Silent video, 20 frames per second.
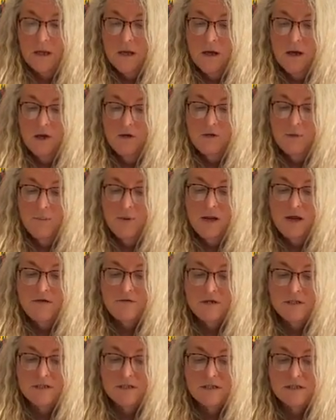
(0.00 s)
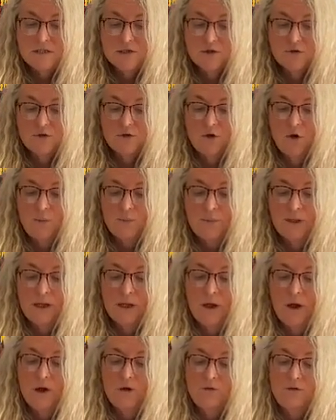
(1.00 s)
Her appearances could not be
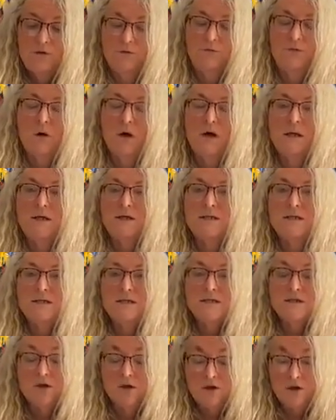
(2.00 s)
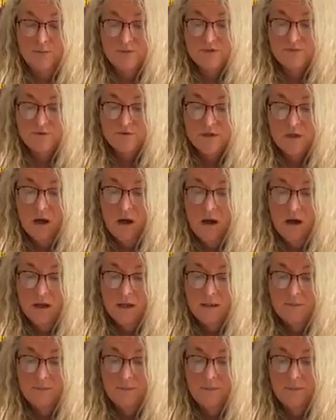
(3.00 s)
codified in terms of
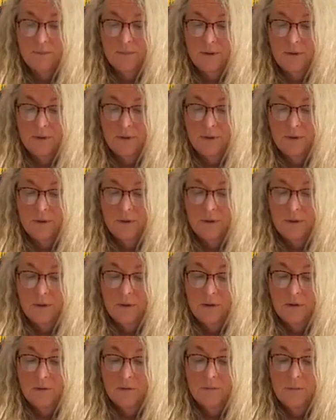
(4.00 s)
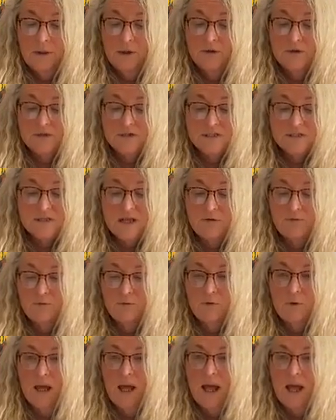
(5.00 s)
time, because
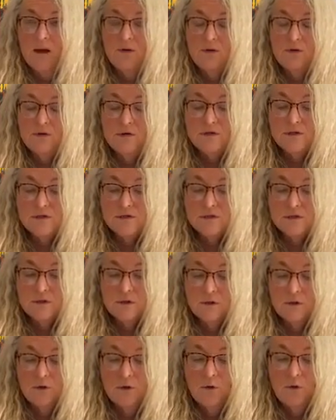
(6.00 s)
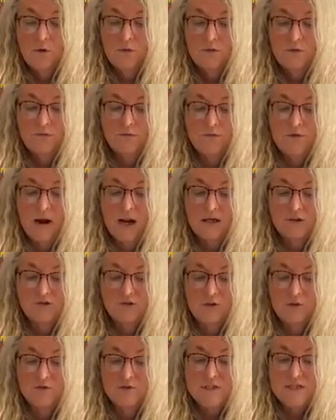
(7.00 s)
several hours or a
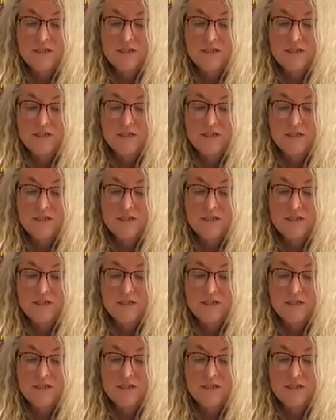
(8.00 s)
fraction of a